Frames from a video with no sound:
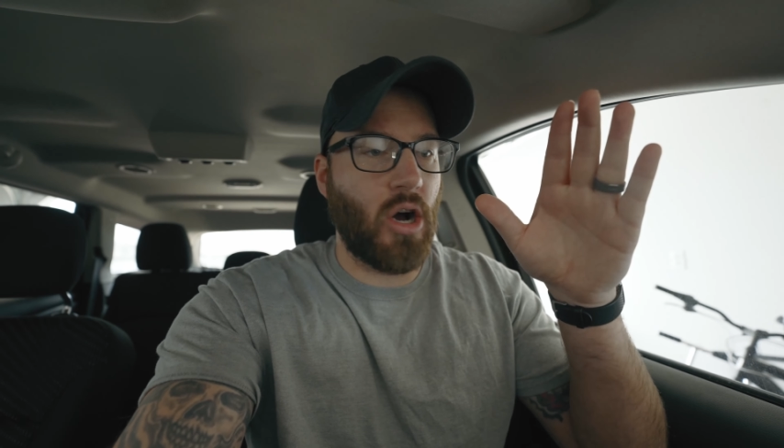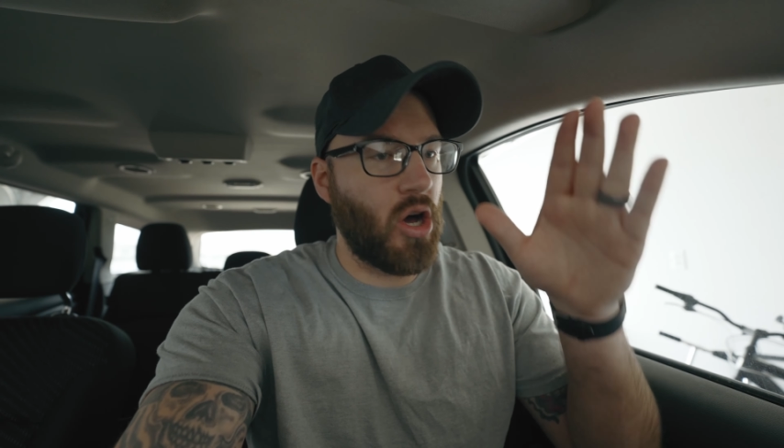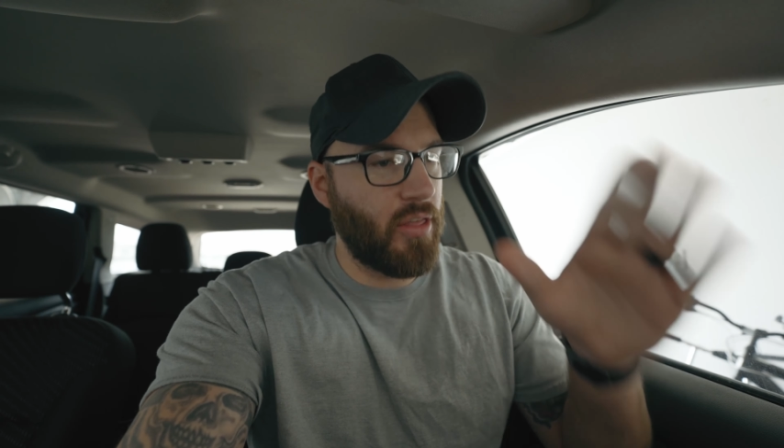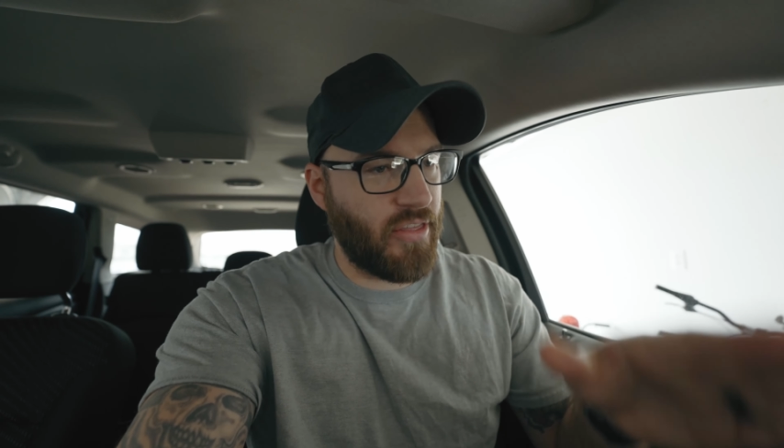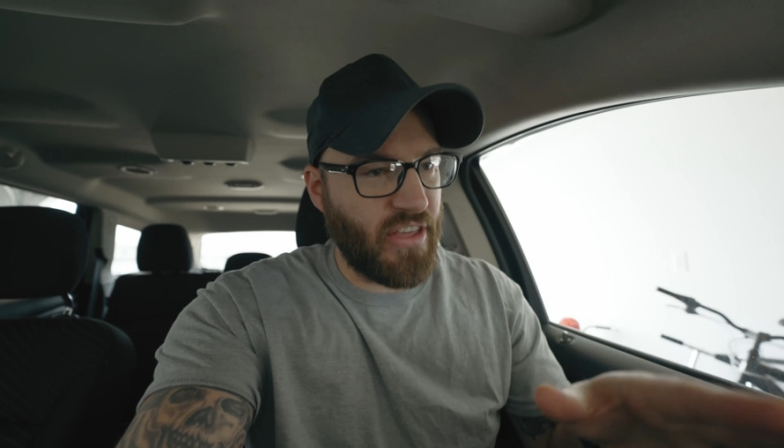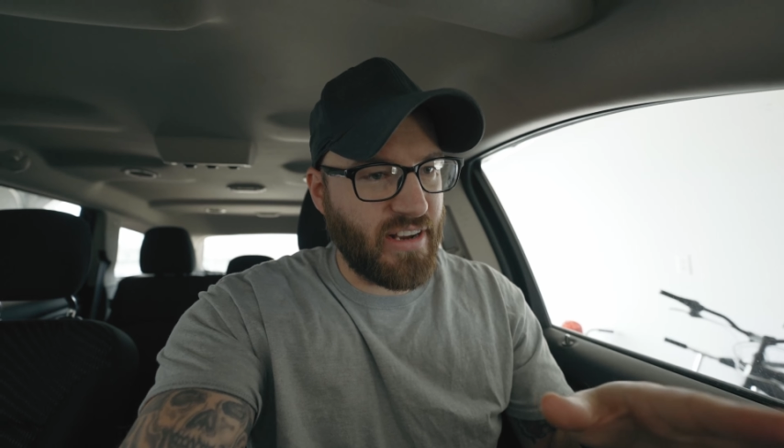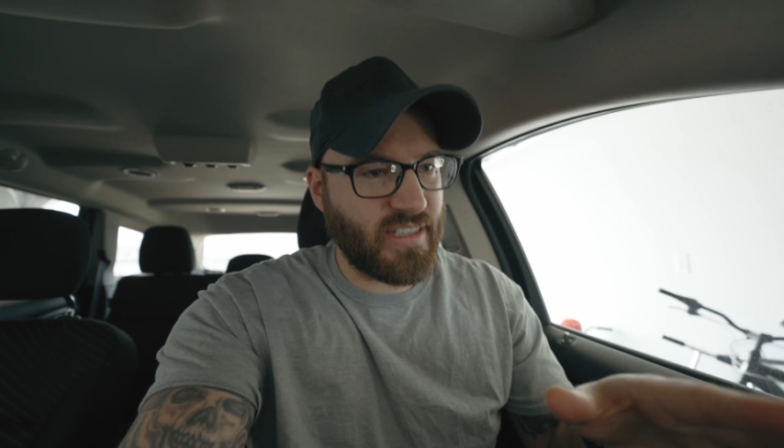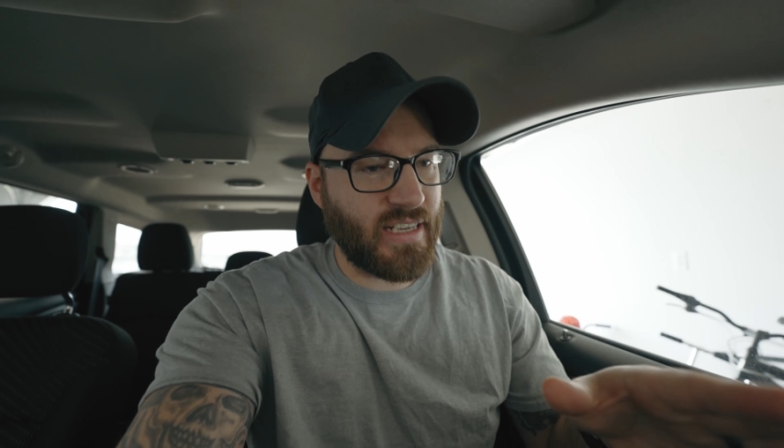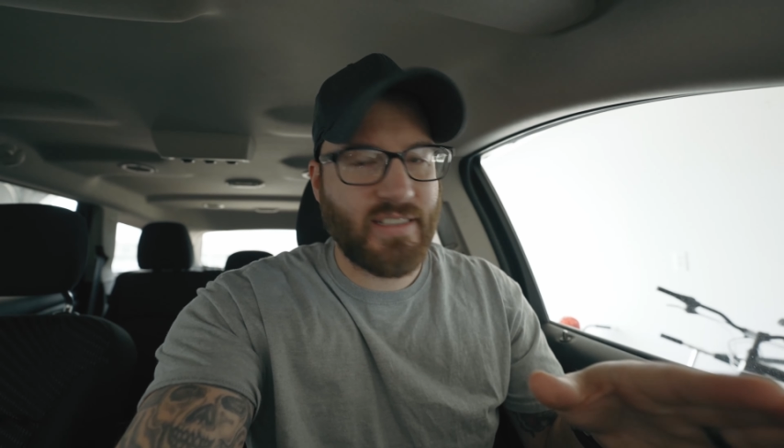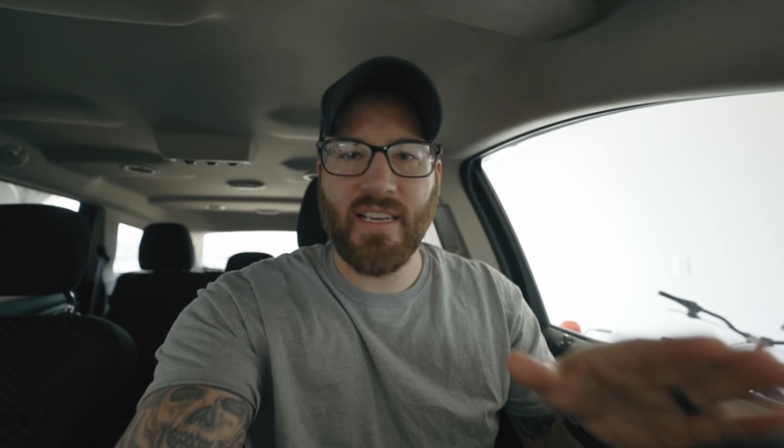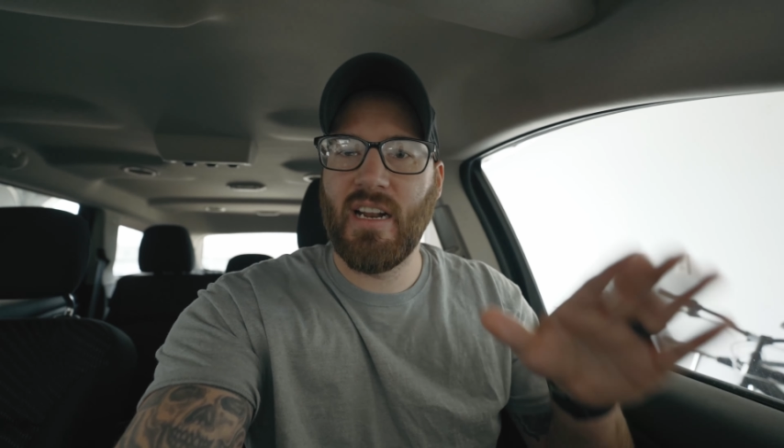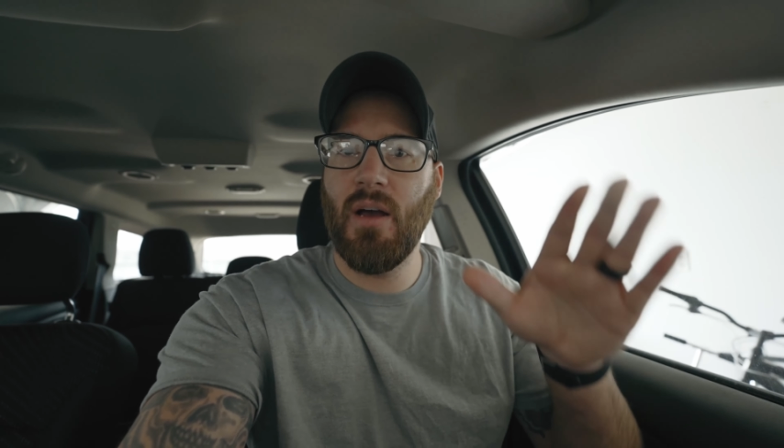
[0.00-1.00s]
all the things I
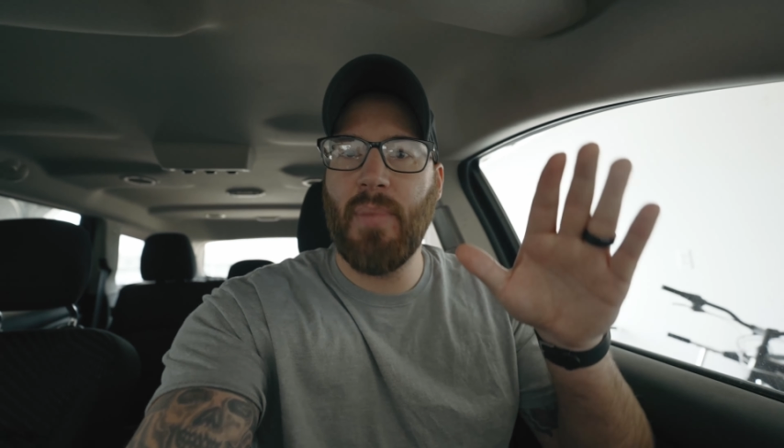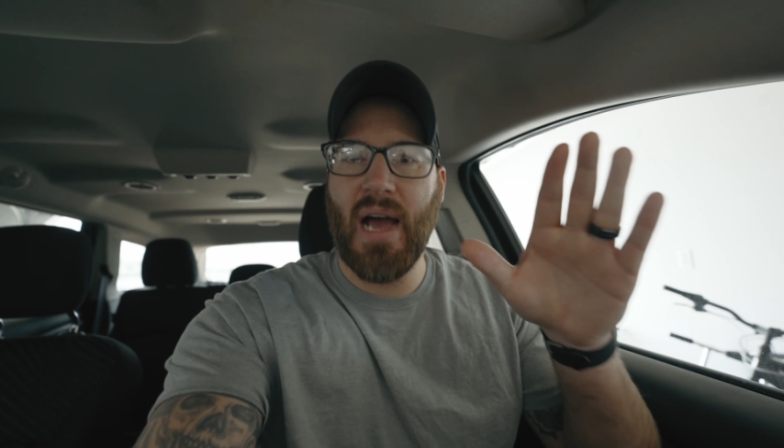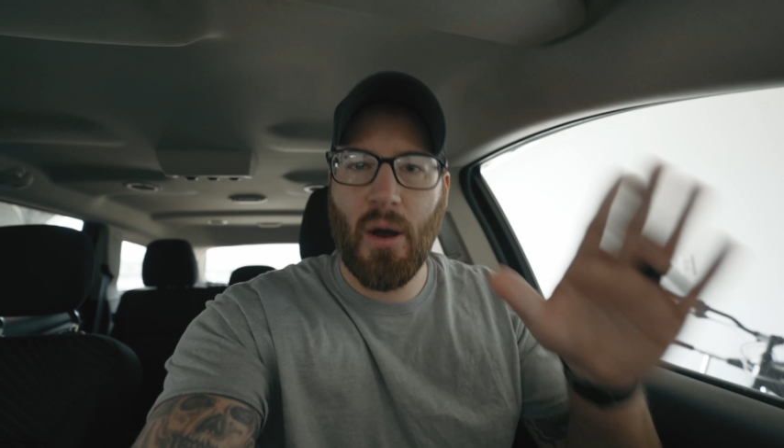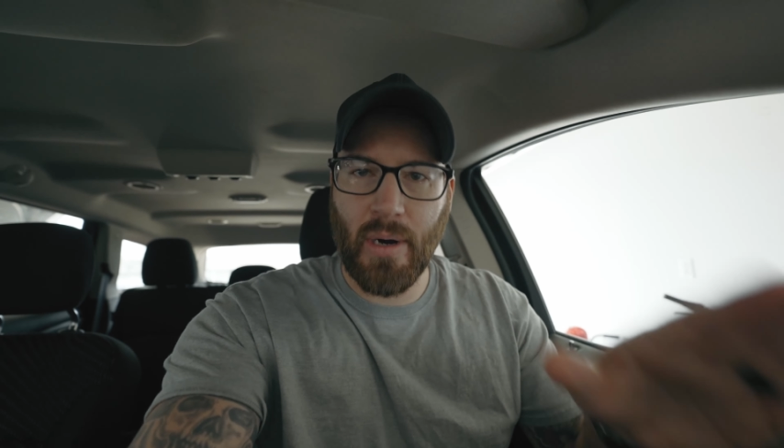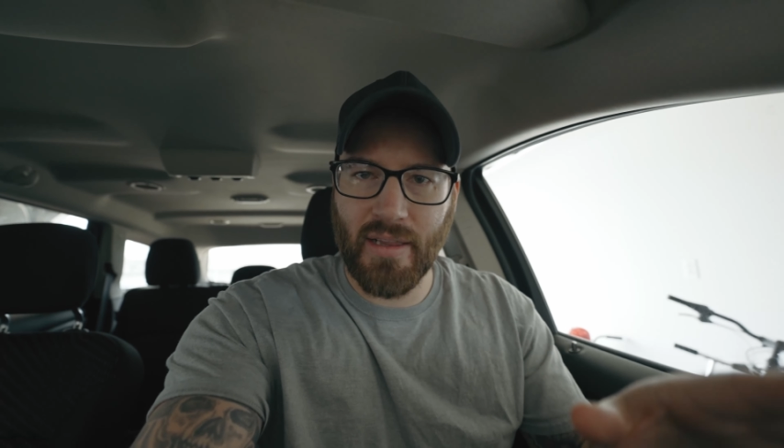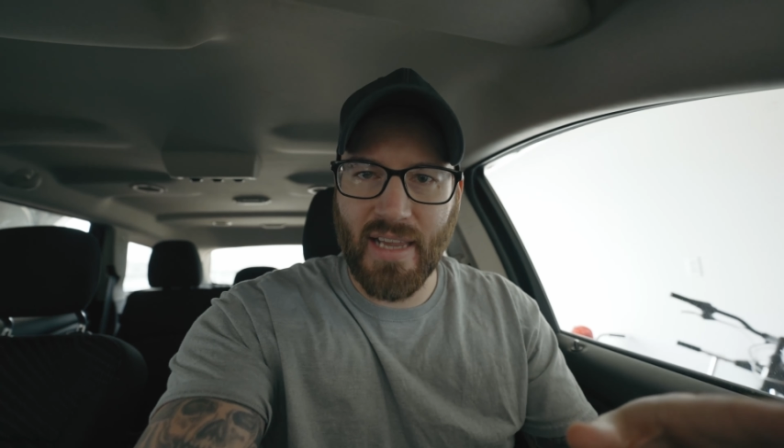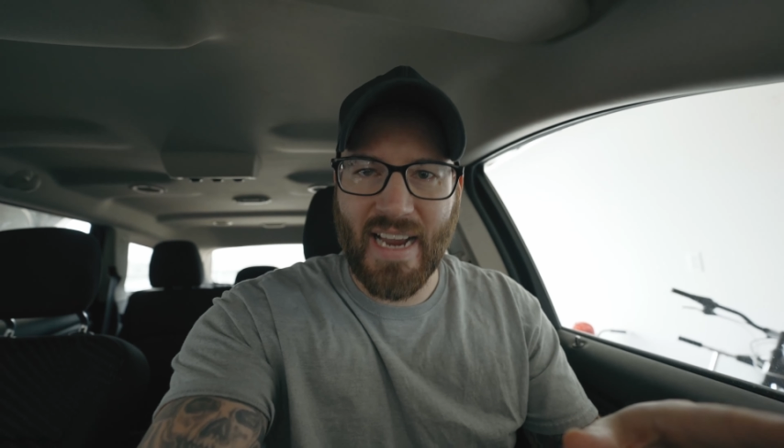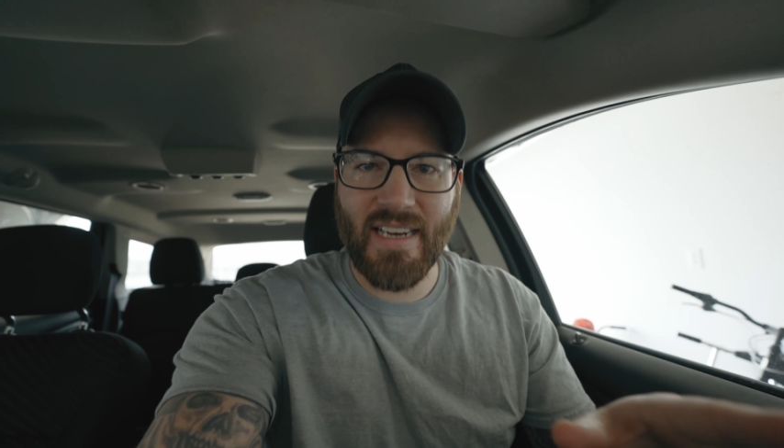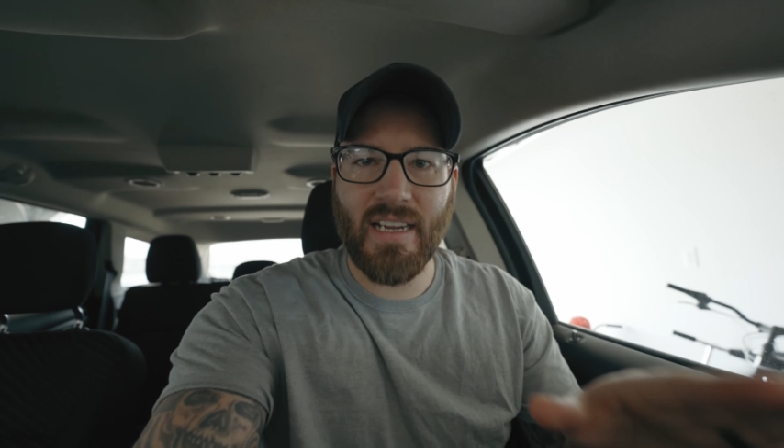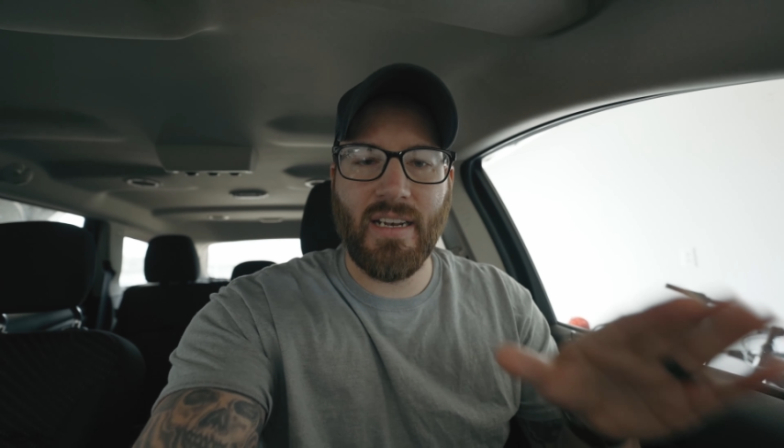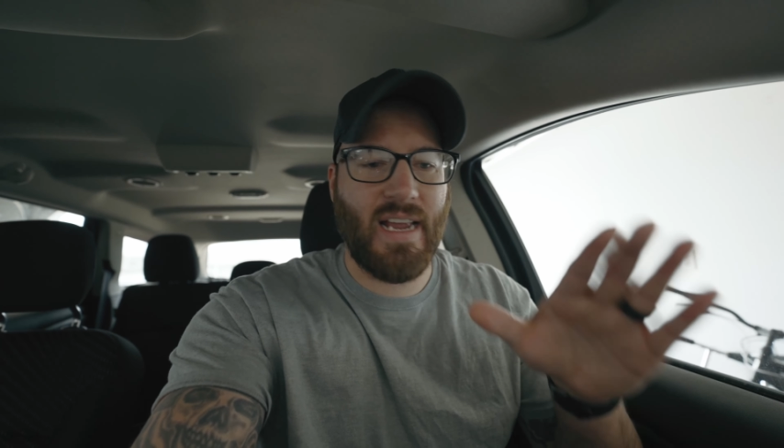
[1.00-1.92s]
set up, how I light it,